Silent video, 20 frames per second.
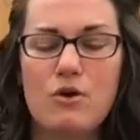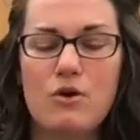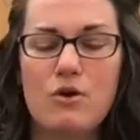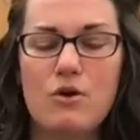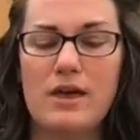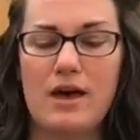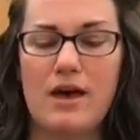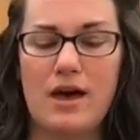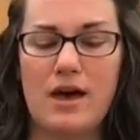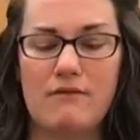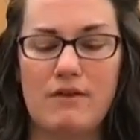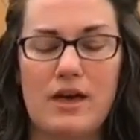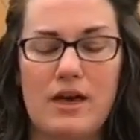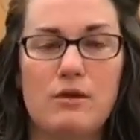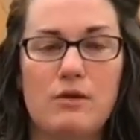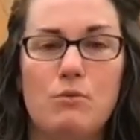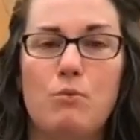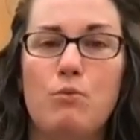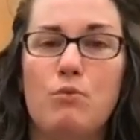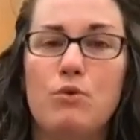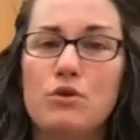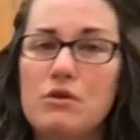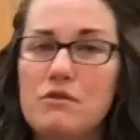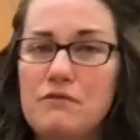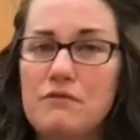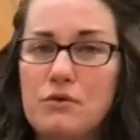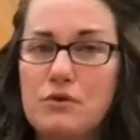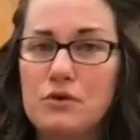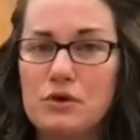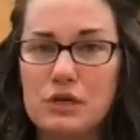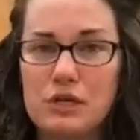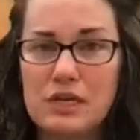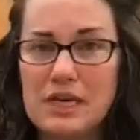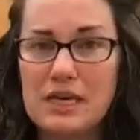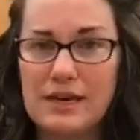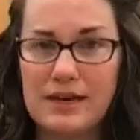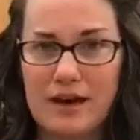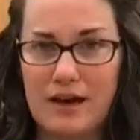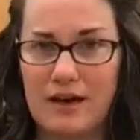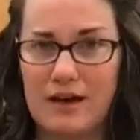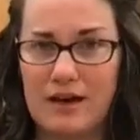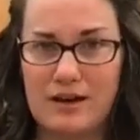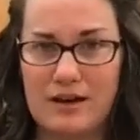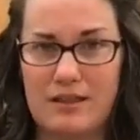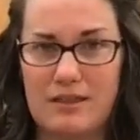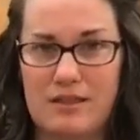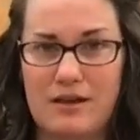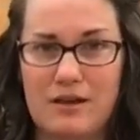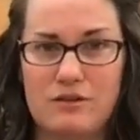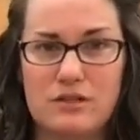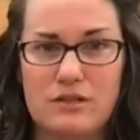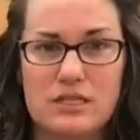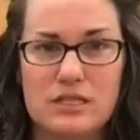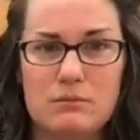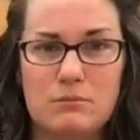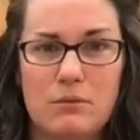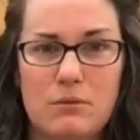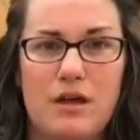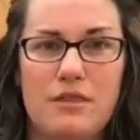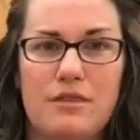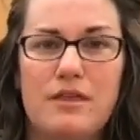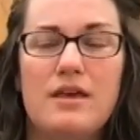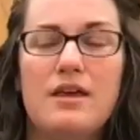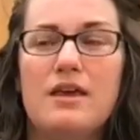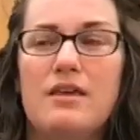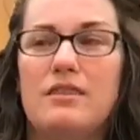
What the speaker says: We have a wonderful cookie guide in there this month